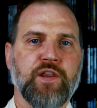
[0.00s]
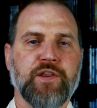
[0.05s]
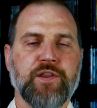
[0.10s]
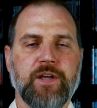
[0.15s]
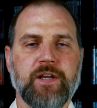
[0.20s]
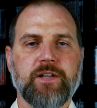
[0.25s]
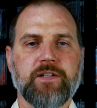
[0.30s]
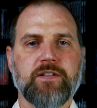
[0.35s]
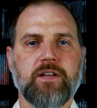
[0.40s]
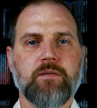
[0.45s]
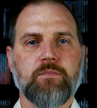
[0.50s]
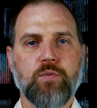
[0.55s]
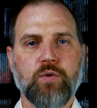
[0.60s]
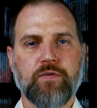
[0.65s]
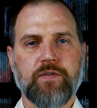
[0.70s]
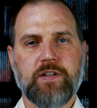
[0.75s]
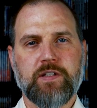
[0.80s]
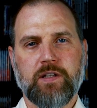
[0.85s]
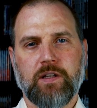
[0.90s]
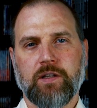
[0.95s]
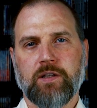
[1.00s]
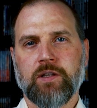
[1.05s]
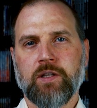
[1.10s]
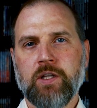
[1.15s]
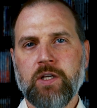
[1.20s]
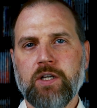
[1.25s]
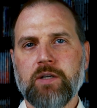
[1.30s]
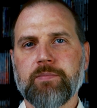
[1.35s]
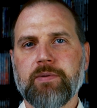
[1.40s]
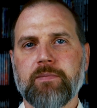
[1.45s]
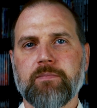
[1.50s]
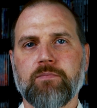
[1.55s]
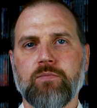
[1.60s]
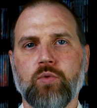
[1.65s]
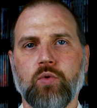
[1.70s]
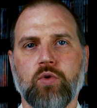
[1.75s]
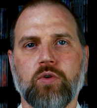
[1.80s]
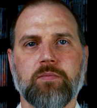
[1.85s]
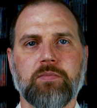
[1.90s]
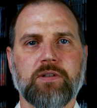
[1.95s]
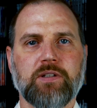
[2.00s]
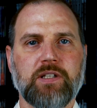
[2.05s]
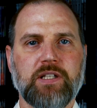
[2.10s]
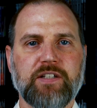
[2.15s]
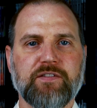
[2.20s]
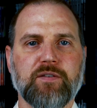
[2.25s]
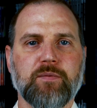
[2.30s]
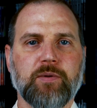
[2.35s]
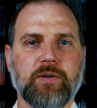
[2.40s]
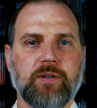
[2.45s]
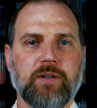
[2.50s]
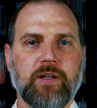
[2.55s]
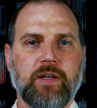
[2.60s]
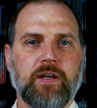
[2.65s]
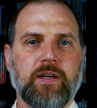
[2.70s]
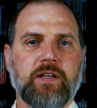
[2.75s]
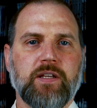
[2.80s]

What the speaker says: things in movies a little bit more believable,